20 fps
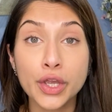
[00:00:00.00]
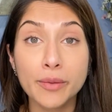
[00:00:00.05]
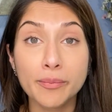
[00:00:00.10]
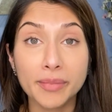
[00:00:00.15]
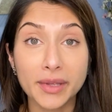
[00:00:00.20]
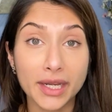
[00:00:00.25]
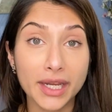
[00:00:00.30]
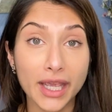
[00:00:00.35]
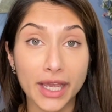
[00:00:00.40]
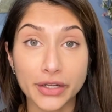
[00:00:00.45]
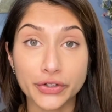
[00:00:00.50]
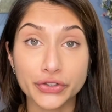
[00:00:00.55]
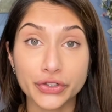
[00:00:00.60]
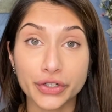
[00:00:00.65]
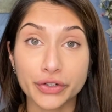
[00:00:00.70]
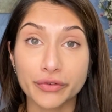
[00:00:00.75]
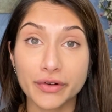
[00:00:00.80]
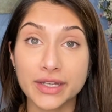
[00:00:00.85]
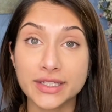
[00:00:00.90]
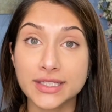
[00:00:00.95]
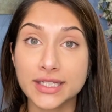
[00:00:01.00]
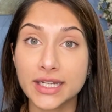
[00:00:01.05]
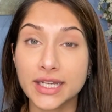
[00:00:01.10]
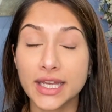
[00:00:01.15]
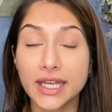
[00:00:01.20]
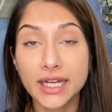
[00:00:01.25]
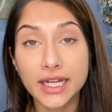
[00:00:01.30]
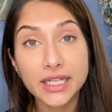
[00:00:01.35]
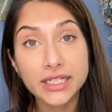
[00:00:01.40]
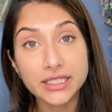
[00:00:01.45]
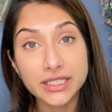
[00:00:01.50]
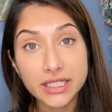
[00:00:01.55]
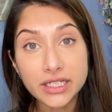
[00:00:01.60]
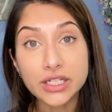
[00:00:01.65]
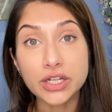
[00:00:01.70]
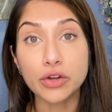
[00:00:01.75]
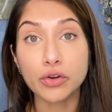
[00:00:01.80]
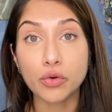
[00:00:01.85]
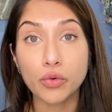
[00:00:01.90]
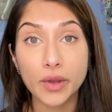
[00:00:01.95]
pediatric resident, and I did
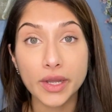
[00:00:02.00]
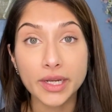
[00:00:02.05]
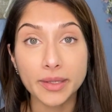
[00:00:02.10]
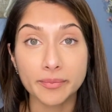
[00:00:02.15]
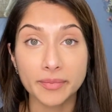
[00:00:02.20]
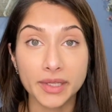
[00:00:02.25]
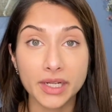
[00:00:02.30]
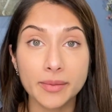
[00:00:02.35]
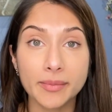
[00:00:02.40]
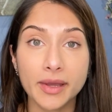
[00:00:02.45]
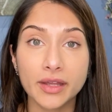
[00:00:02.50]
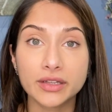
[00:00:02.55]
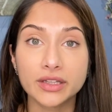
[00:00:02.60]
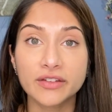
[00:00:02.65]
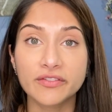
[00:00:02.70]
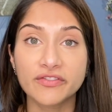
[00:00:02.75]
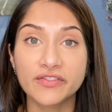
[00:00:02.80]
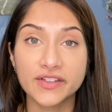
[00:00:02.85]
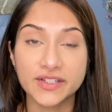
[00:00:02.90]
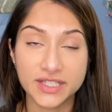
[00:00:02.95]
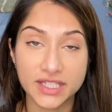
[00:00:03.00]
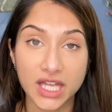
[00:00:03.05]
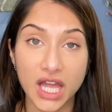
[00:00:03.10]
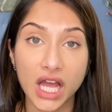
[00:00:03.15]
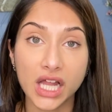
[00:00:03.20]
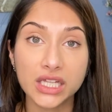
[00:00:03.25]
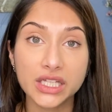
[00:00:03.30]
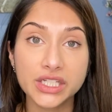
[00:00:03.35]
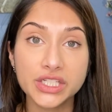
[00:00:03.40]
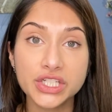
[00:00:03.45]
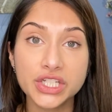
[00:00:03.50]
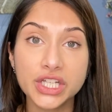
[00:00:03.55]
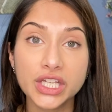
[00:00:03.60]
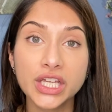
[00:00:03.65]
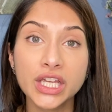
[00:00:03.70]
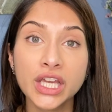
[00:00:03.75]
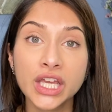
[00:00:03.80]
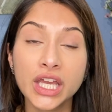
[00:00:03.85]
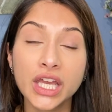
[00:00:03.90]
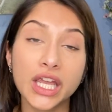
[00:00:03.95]
know quite a bit about the physiology